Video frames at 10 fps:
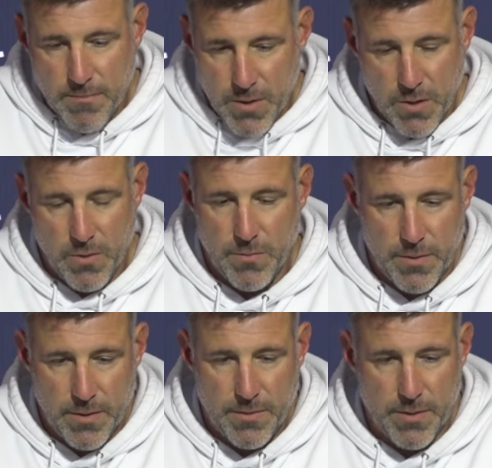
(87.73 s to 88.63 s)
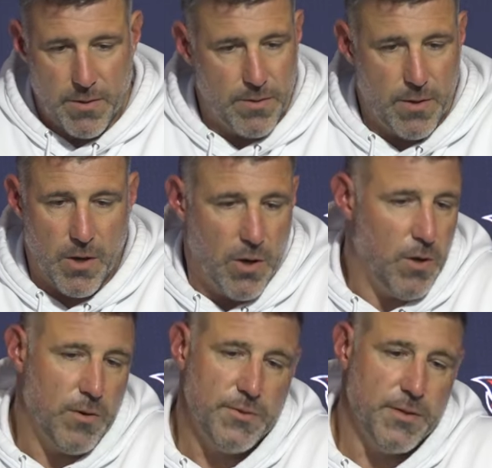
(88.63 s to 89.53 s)
you know, the, the, the
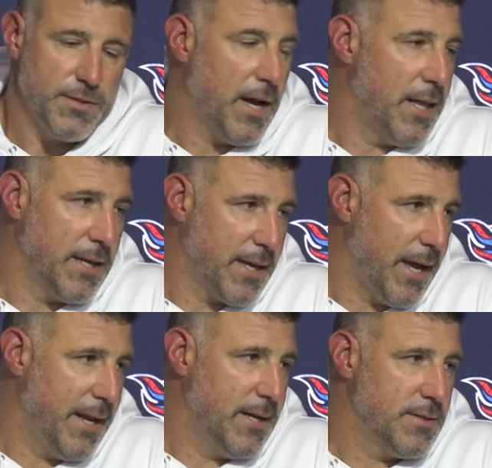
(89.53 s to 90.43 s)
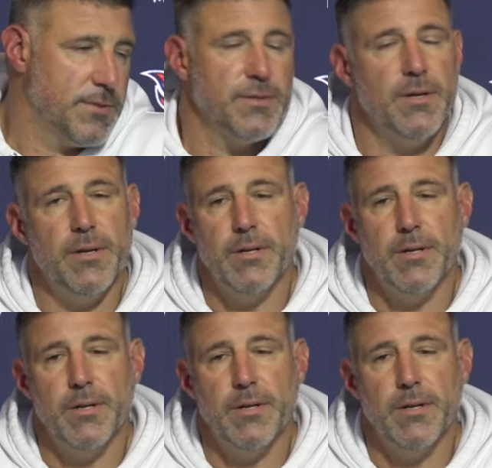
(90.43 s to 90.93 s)
calls, the silent cadence, the,